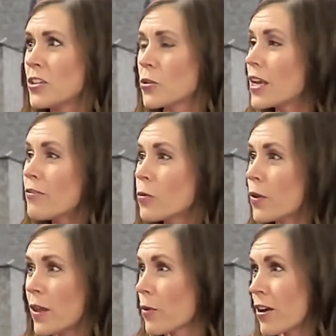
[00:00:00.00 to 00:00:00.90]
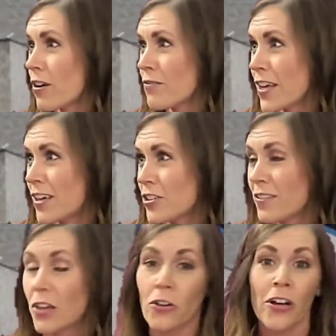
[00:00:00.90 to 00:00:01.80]
So even when they were here on
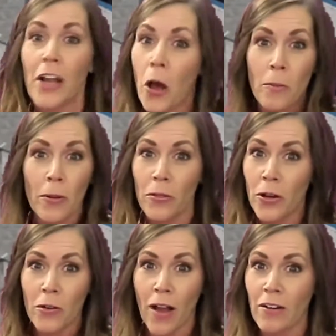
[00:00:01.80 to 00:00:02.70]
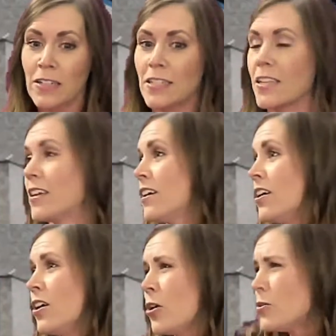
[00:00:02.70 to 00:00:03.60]
vacation, they couldn't help but look around and
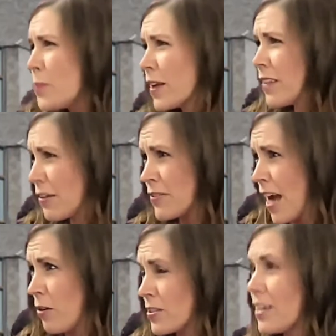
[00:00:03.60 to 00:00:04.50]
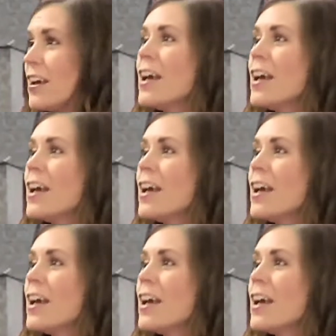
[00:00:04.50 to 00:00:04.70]
see who's being left out.